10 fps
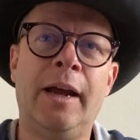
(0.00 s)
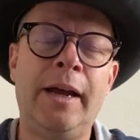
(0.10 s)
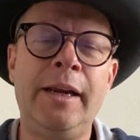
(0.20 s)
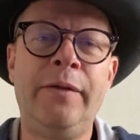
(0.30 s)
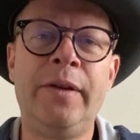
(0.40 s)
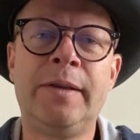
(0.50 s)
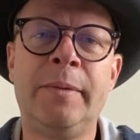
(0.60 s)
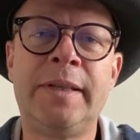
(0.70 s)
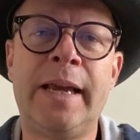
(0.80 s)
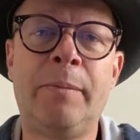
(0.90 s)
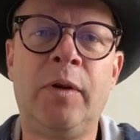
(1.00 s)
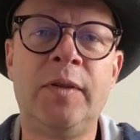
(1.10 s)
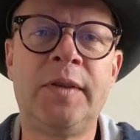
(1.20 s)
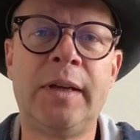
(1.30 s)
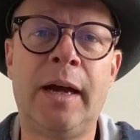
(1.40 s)
I'm going to give you some
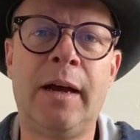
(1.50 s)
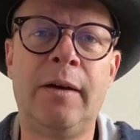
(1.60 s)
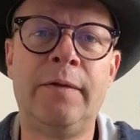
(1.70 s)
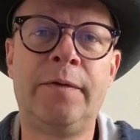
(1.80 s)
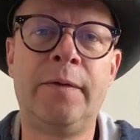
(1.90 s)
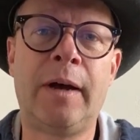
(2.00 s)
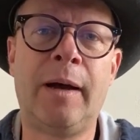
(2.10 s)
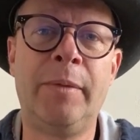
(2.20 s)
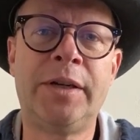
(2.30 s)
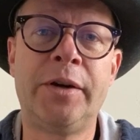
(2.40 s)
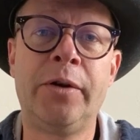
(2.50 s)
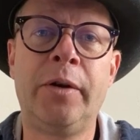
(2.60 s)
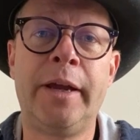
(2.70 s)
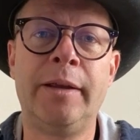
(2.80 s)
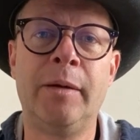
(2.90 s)
examples of
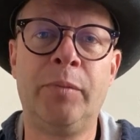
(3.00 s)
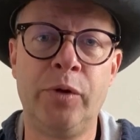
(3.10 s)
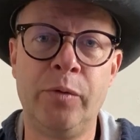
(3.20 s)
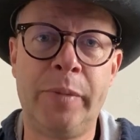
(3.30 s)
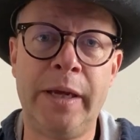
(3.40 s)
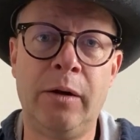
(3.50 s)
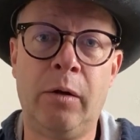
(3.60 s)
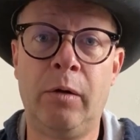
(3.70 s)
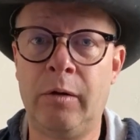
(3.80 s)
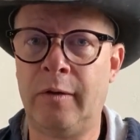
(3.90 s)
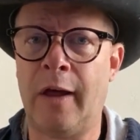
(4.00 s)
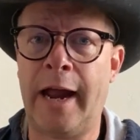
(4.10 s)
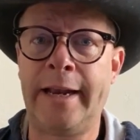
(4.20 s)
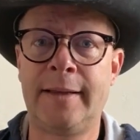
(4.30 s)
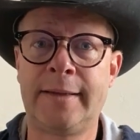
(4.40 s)
material in the Blue Beetle
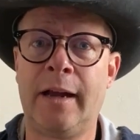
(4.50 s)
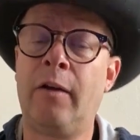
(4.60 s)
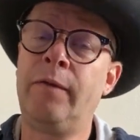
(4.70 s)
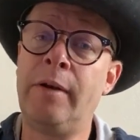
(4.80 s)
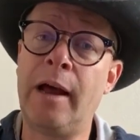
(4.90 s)
line itself,